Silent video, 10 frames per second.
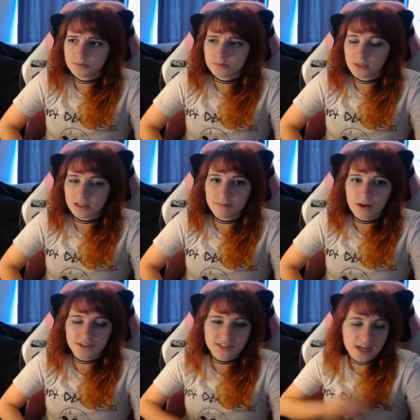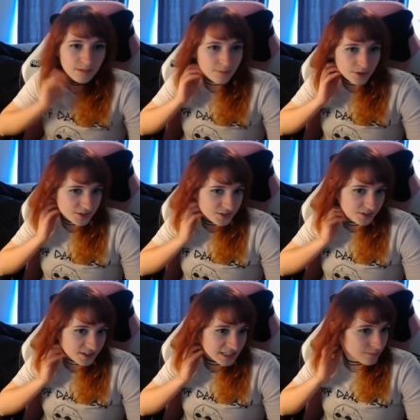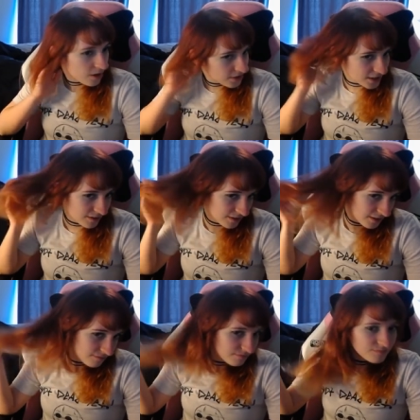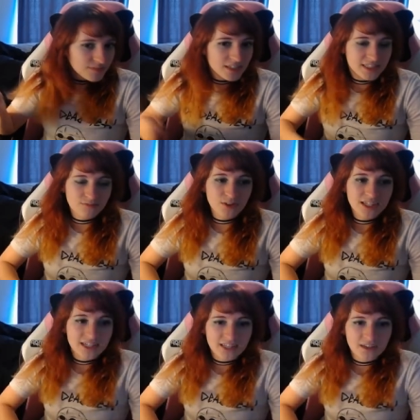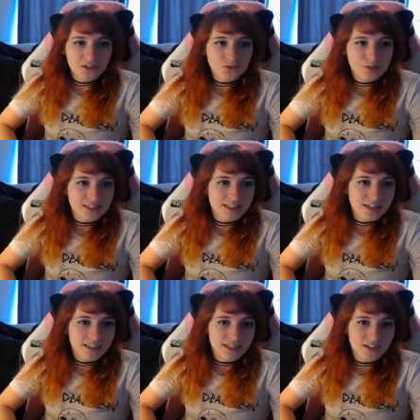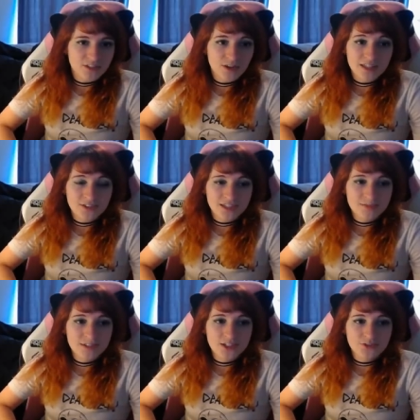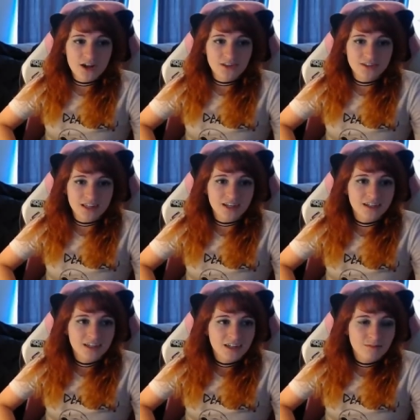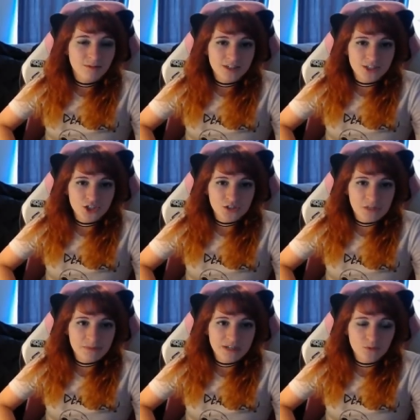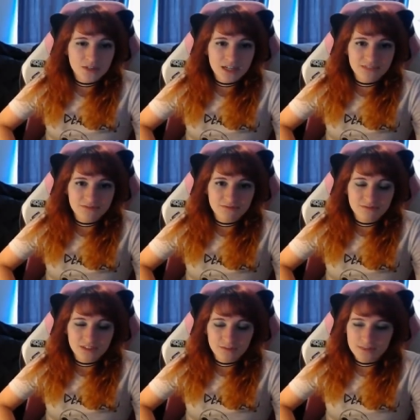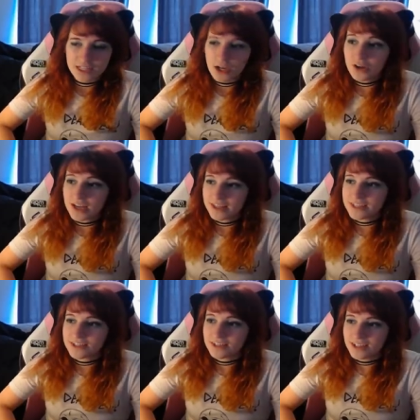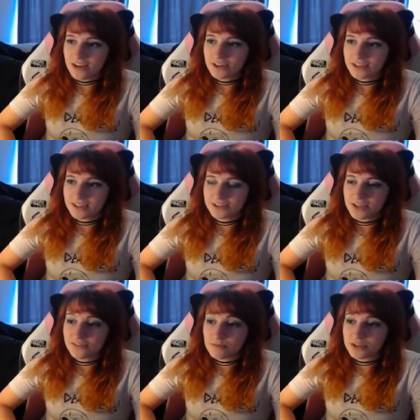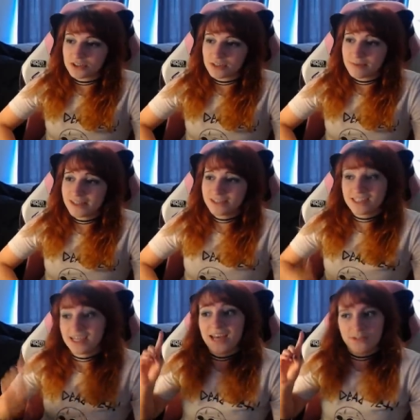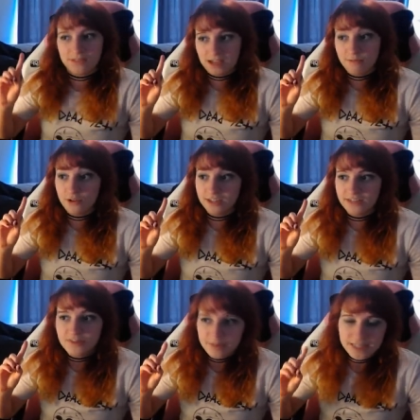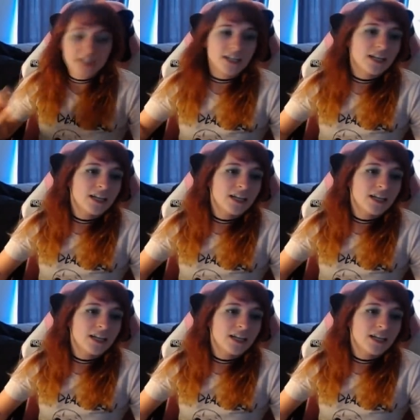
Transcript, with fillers: Like her mouth is kind of pursed or it's smaller. And it's a really nice kind of choice there that they do. And so this was the trailer thing where they show up and everyone kind of... And it was like, oh yeah, these they all look like they're down for murder. Then Penny's just like, I don't think I'm old enough to be here.